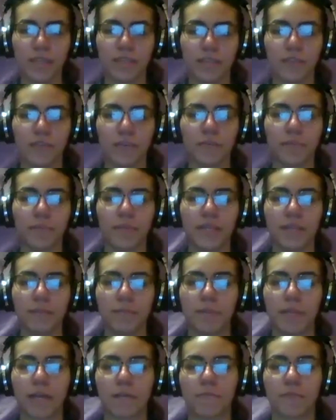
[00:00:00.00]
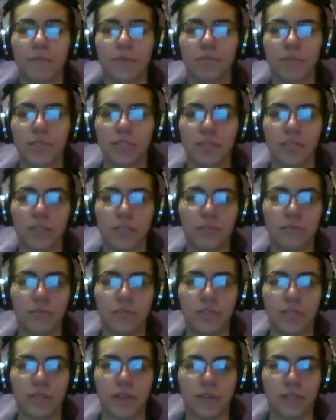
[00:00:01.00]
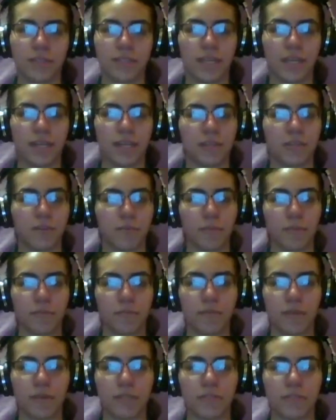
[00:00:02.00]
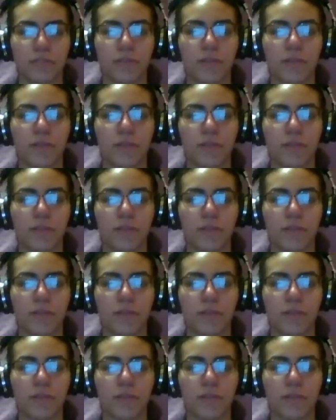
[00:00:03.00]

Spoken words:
There are many platforms you could use to contact your professor.